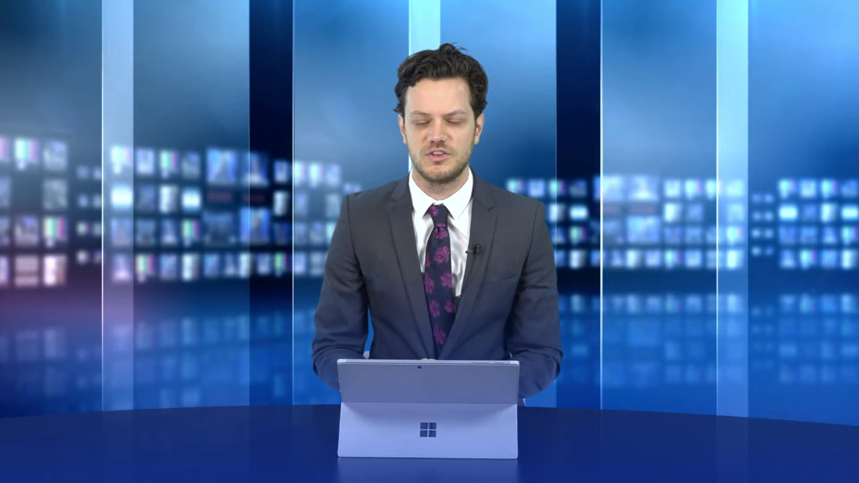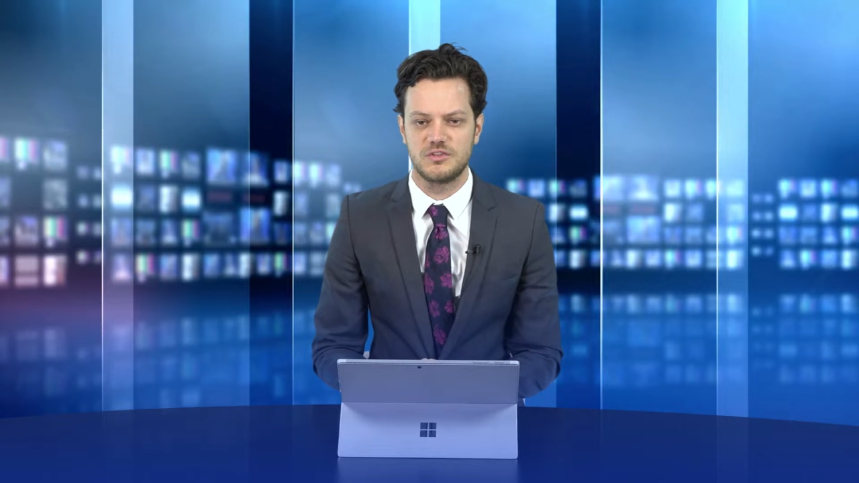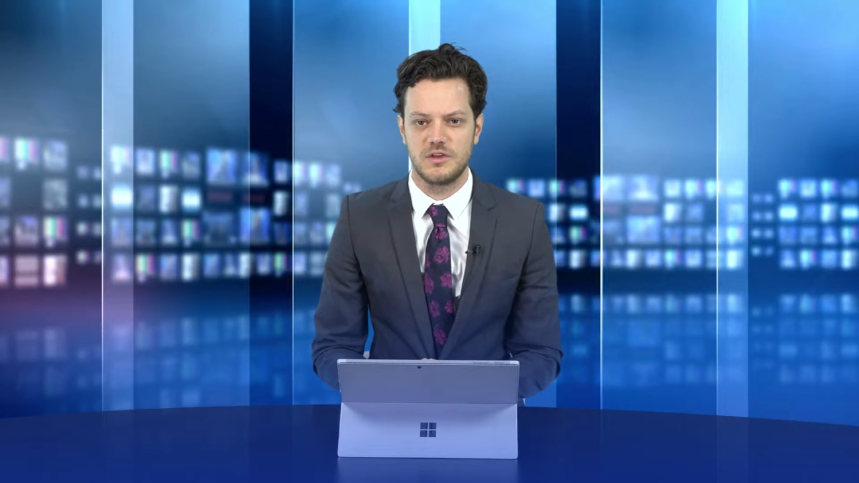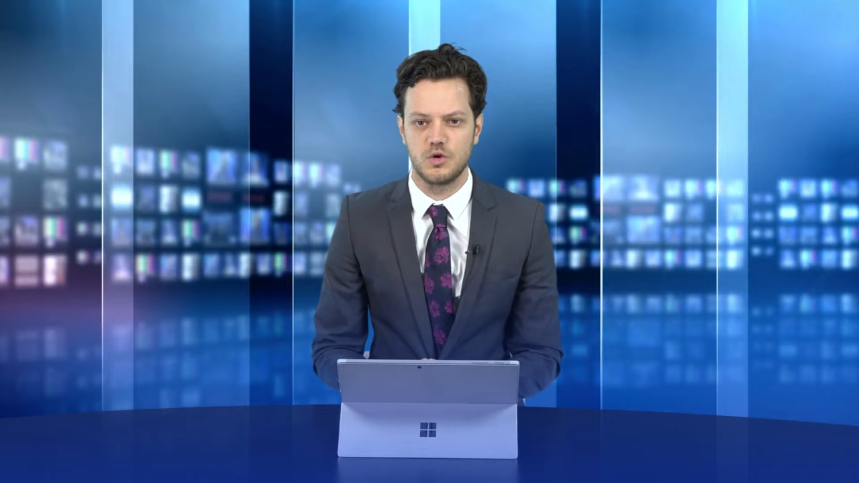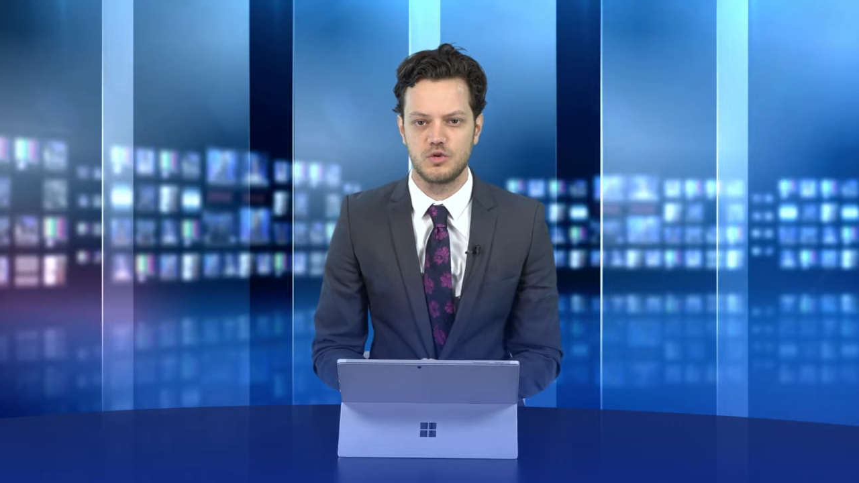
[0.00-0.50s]

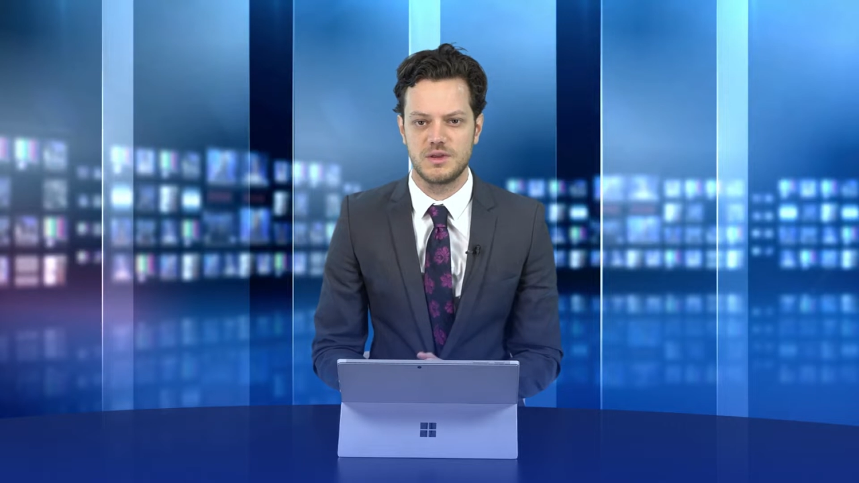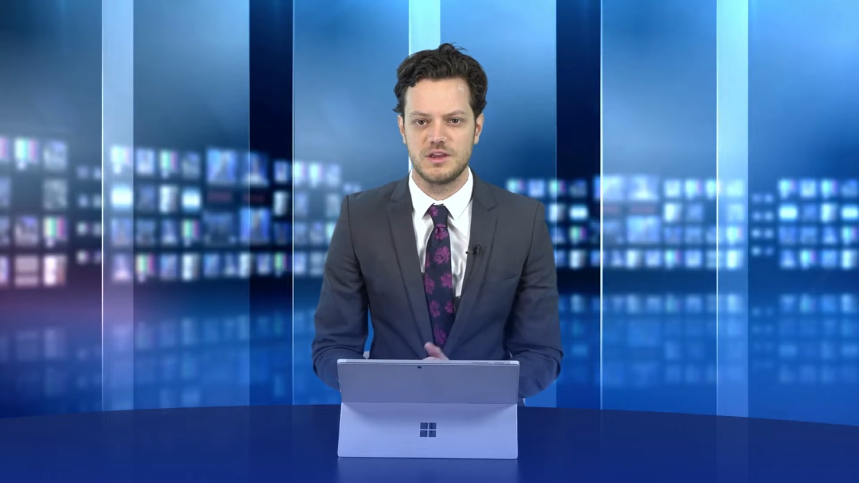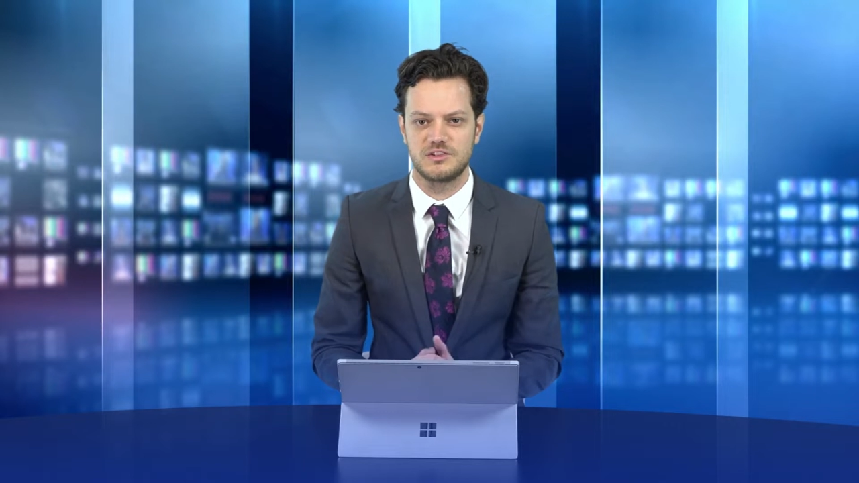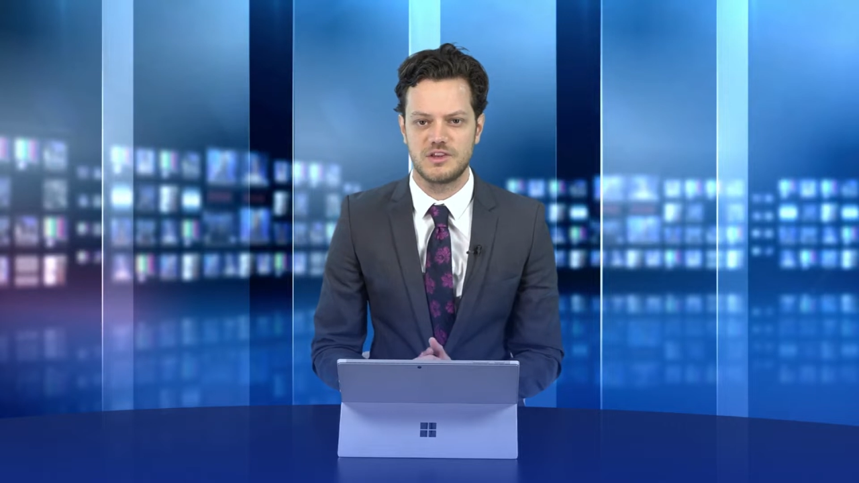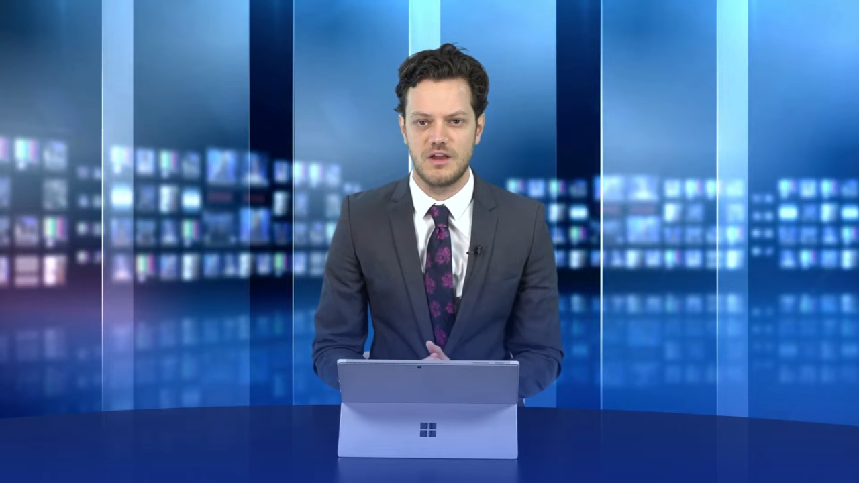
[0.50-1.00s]
this field and
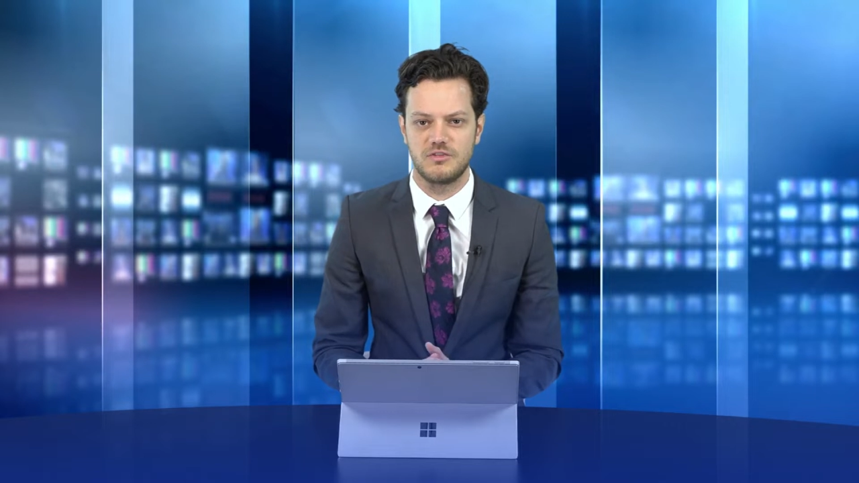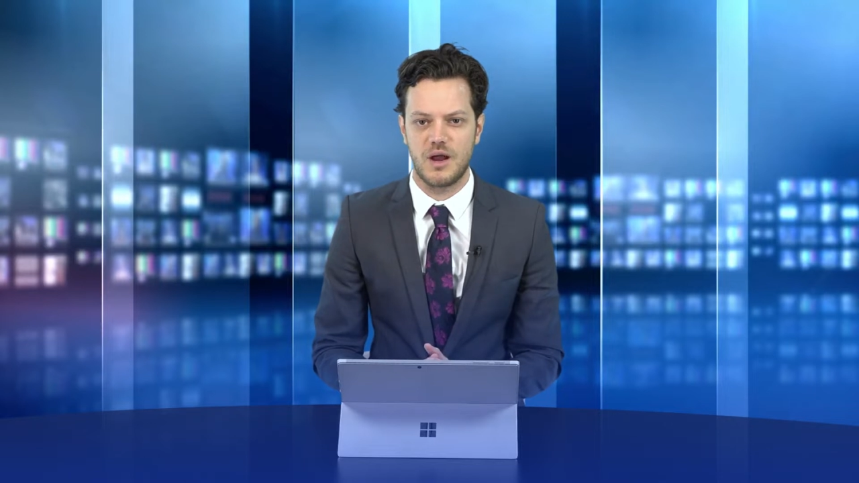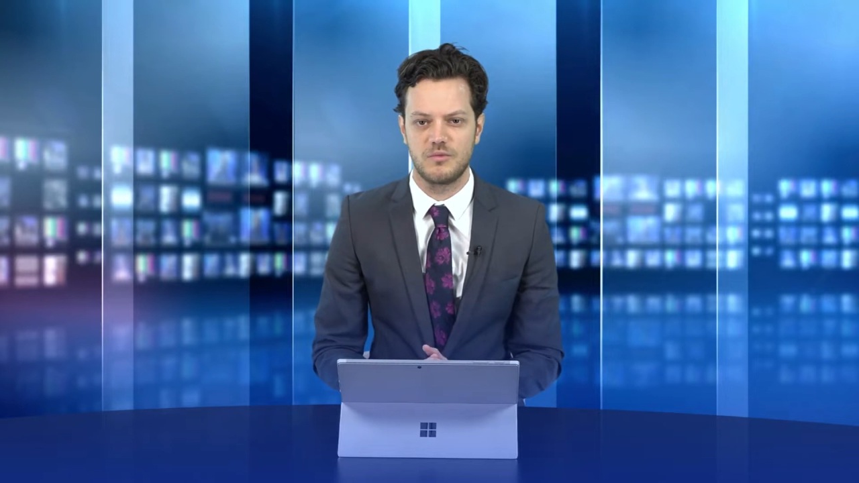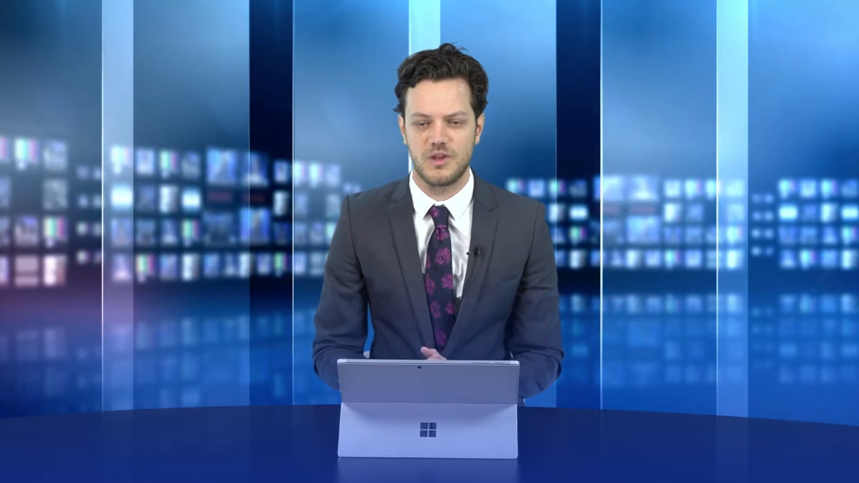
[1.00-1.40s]
be saved up